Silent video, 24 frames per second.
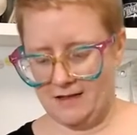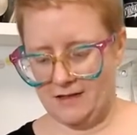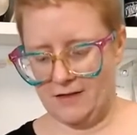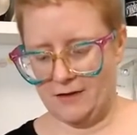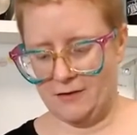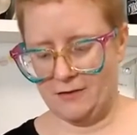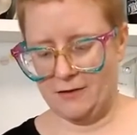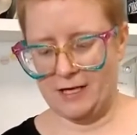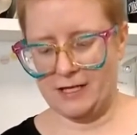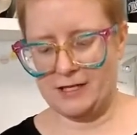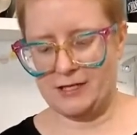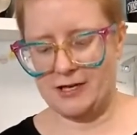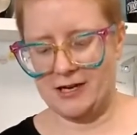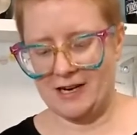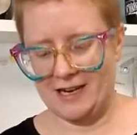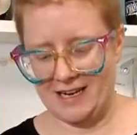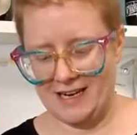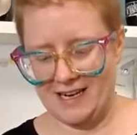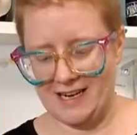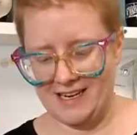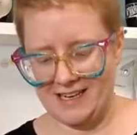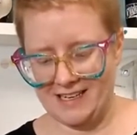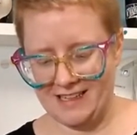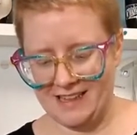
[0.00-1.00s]
Though I
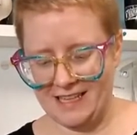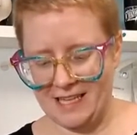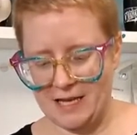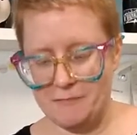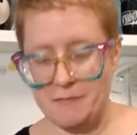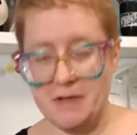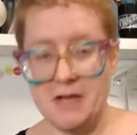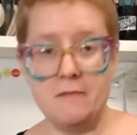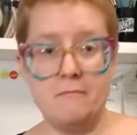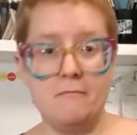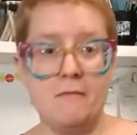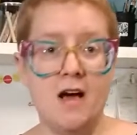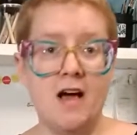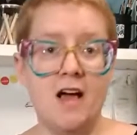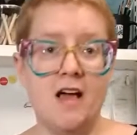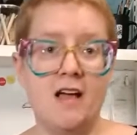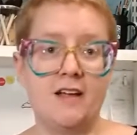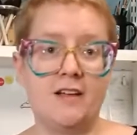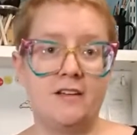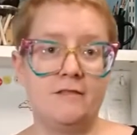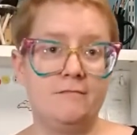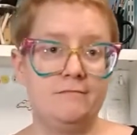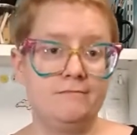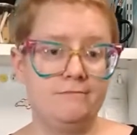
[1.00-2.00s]
try to limit
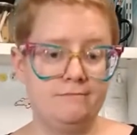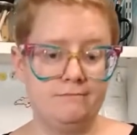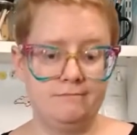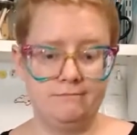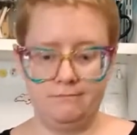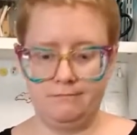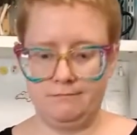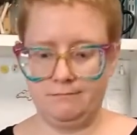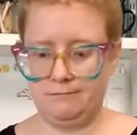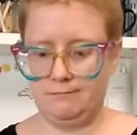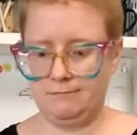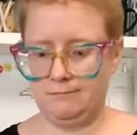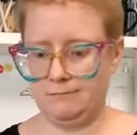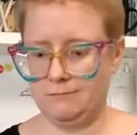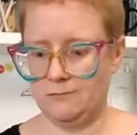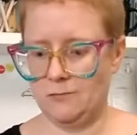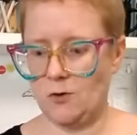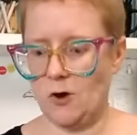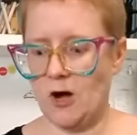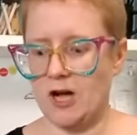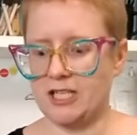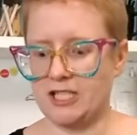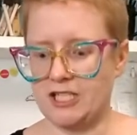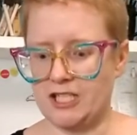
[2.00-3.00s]
my
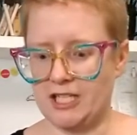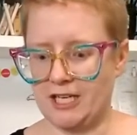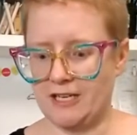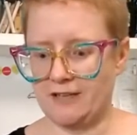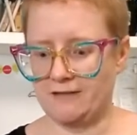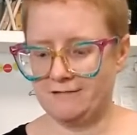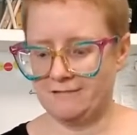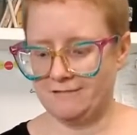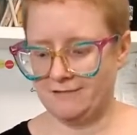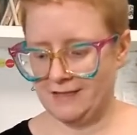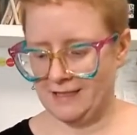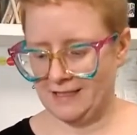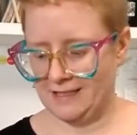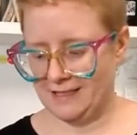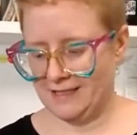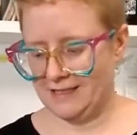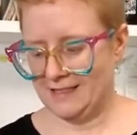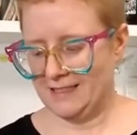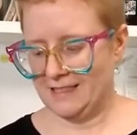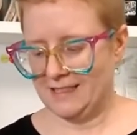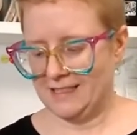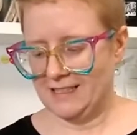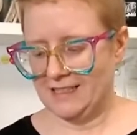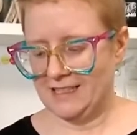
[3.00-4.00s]
watching
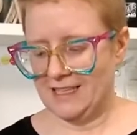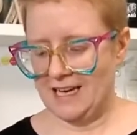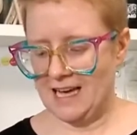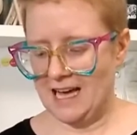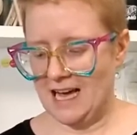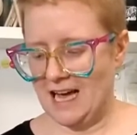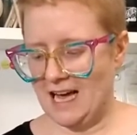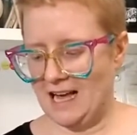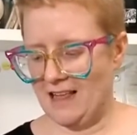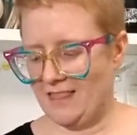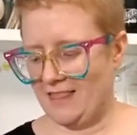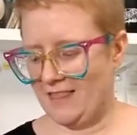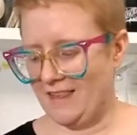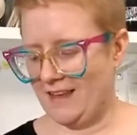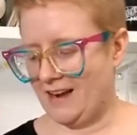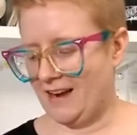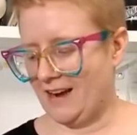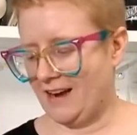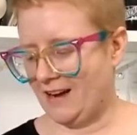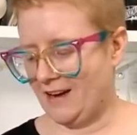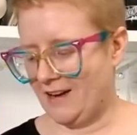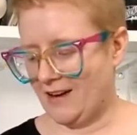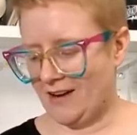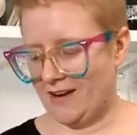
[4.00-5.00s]

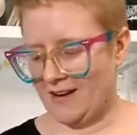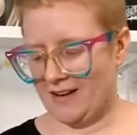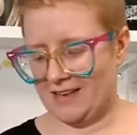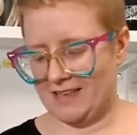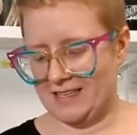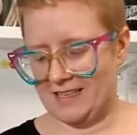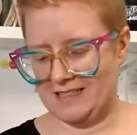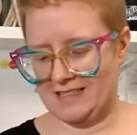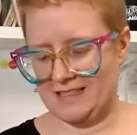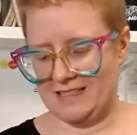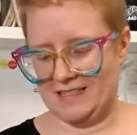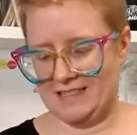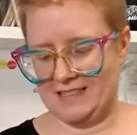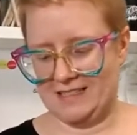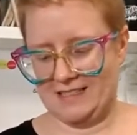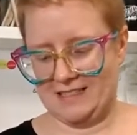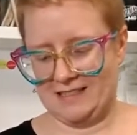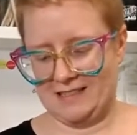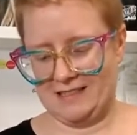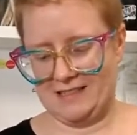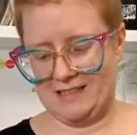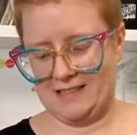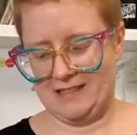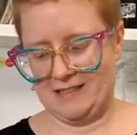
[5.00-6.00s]
there because it's
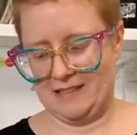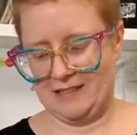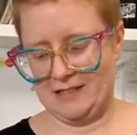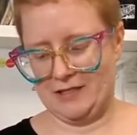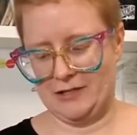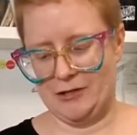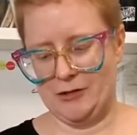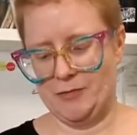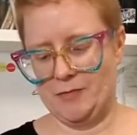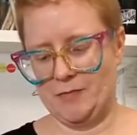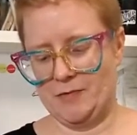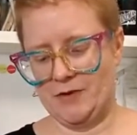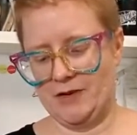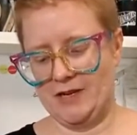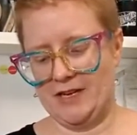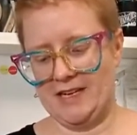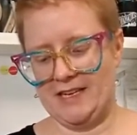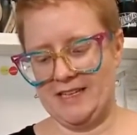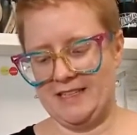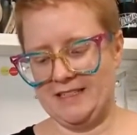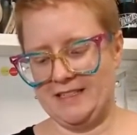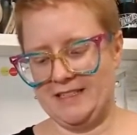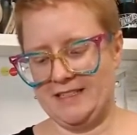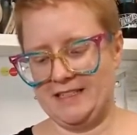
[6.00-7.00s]
super
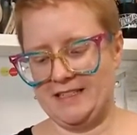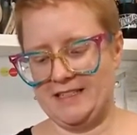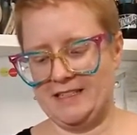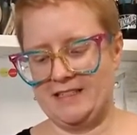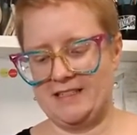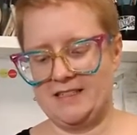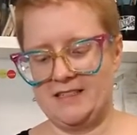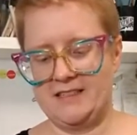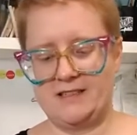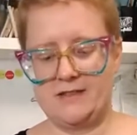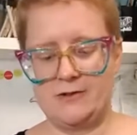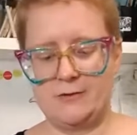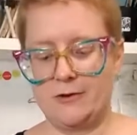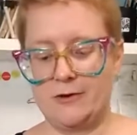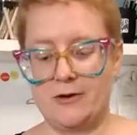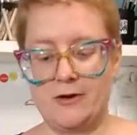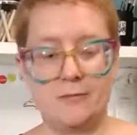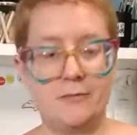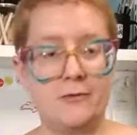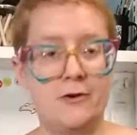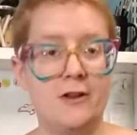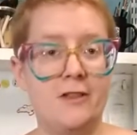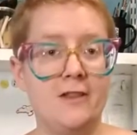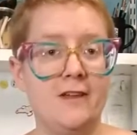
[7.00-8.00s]
easy to just
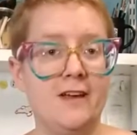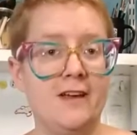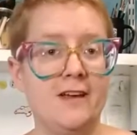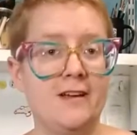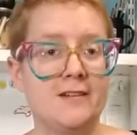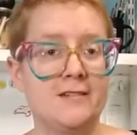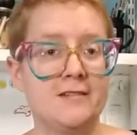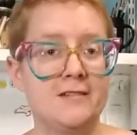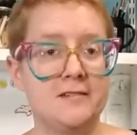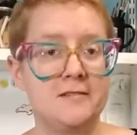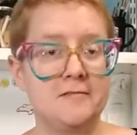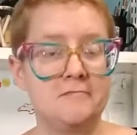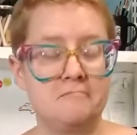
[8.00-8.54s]
order more things.